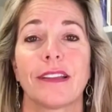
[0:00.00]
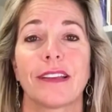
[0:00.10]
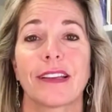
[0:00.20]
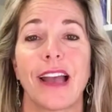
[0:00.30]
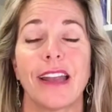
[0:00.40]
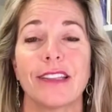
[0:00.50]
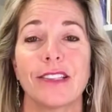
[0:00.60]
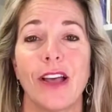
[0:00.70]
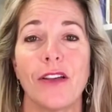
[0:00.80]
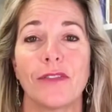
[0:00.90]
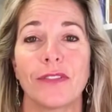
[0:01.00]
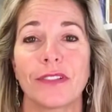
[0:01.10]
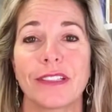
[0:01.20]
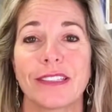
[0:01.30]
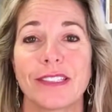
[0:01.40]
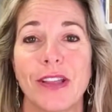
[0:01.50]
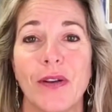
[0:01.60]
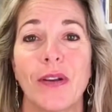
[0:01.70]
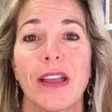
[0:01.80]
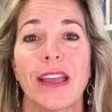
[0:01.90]
God is love. So
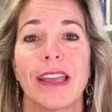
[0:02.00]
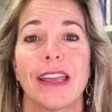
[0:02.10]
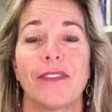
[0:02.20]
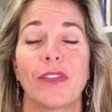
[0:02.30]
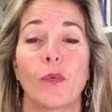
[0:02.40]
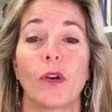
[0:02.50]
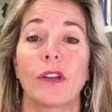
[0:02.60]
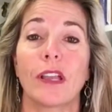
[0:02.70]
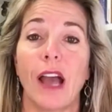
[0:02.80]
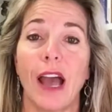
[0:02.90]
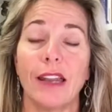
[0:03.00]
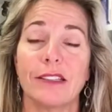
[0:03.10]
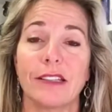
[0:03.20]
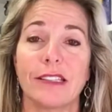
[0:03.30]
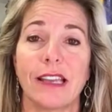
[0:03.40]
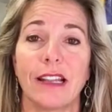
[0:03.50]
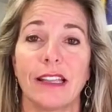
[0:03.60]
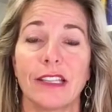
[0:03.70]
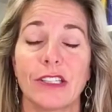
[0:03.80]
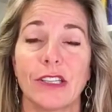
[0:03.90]
if the word God is
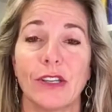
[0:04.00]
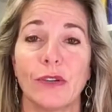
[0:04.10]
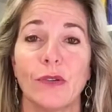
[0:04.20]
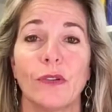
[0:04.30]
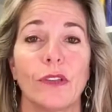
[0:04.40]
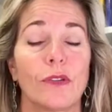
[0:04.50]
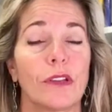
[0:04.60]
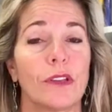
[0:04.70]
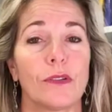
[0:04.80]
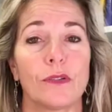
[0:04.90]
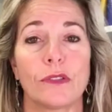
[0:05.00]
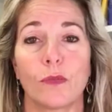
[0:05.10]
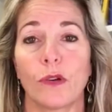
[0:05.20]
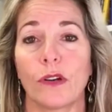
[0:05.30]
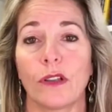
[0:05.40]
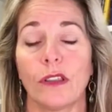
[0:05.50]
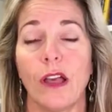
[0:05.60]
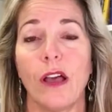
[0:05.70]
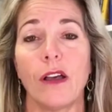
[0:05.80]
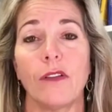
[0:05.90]
unsettling to you, you can use the word
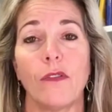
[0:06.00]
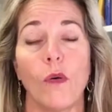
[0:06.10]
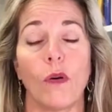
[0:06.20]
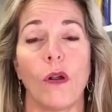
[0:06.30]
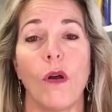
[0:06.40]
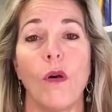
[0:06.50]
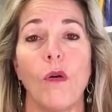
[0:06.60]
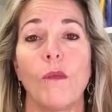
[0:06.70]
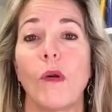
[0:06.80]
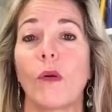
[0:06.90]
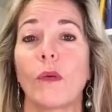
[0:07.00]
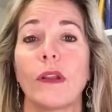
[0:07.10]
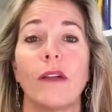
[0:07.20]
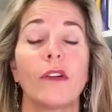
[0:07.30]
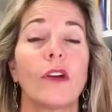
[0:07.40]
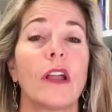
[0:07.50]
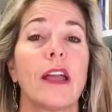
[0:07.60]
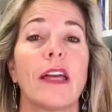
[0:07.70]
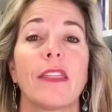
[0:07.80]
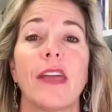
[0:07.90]
love or Om or whatever
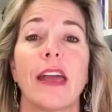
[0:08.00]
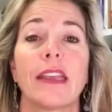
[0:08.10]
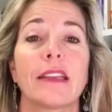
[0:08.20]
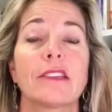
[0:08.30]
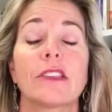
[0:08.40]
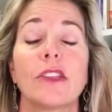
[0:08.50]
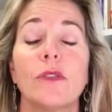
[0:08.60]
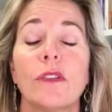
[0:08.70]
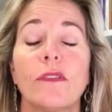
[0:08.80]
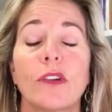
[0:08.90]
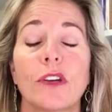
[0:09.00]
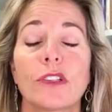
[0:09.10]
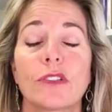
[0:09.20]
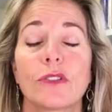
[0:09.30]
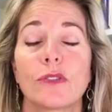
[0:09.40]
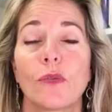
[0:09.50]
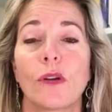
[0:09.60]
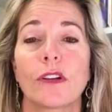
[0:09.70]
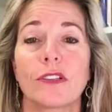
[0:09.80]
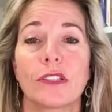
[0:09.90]
that is, the universe,
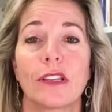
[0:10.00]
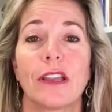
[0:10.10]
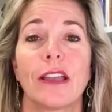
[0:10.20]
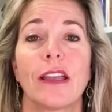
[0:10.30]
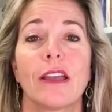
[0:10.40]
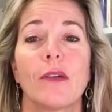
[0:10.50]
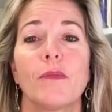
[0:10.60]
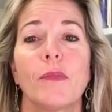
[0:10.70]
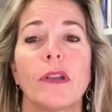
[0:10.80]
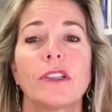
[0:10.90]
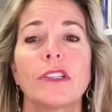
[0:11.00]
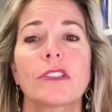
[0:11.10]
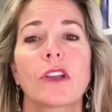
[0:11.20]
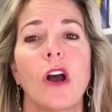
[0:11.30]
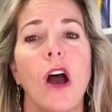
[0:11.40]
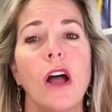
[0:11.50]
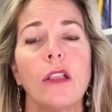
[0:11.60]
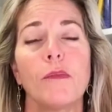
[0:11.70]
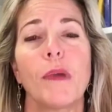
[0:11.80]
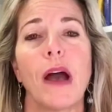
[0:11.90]
source. But just call
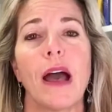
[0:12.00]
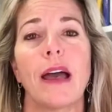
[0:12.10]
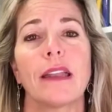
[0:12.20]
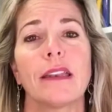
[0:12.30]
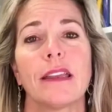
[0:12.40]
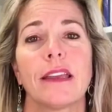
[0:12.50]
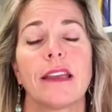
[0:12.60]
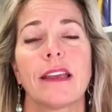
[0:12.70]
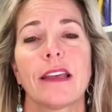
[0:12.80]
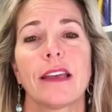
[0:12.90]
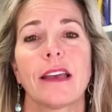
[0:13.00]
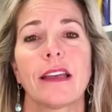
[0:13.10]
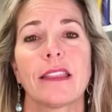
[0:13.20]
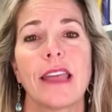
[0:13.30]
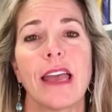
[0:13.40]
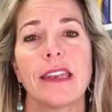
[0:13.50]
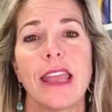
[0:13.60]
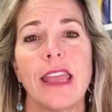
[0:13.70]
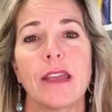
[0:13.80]
upon that name,